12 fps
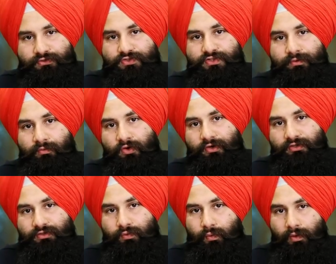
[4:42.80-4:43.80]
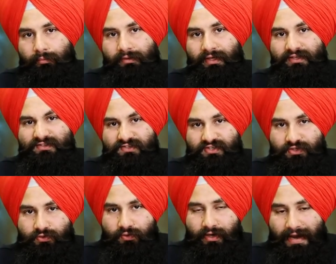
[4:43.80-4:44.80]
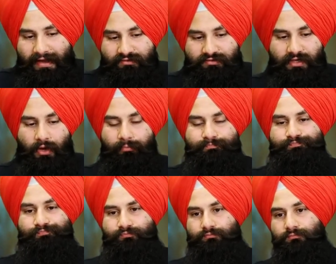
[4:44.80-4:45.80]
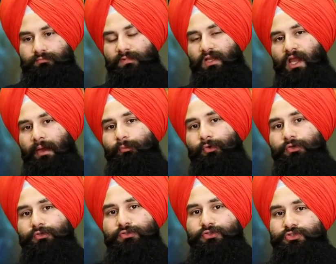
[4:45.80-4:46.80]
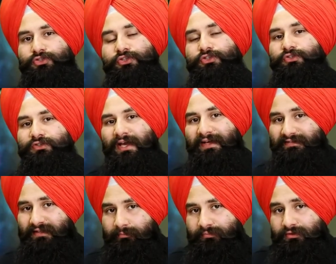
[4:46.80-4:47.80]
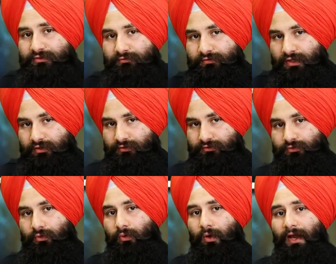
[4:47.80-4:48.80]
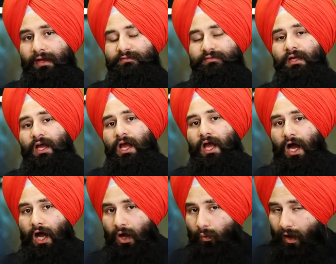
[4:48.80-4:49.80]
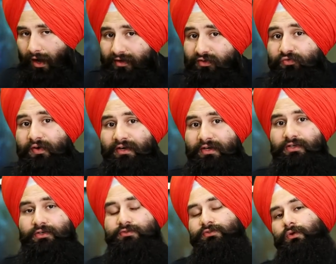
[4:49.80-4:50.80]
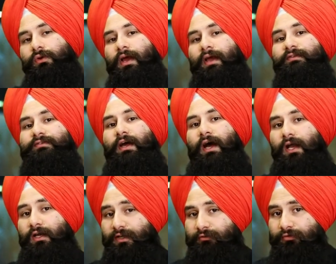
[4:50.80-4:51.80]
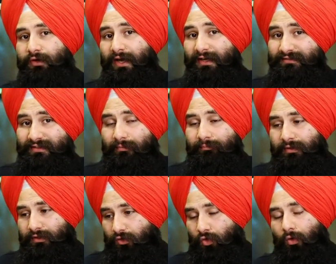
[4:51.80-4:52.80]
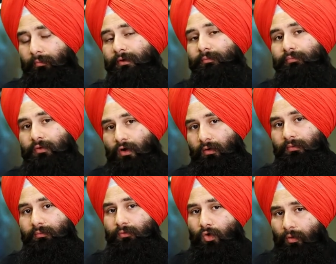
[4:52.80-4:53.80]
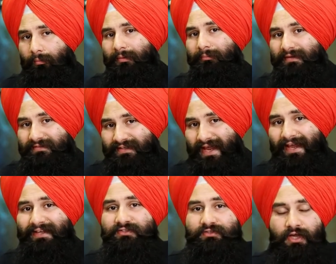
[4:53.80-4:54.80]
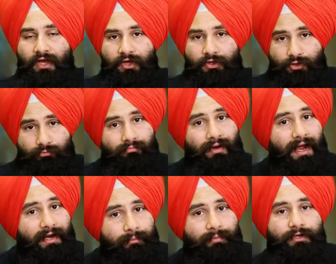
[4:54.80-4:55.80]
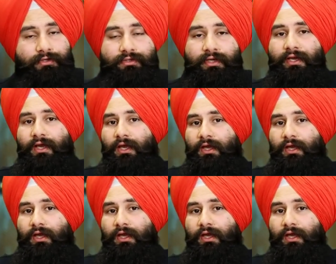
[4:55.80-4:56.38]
dream audience, will be see your ads. Now I'm going to show you the examples of the crystal ads, how I created crystal ads. I'll give you an example, the common problem, common mistakes you might be doing.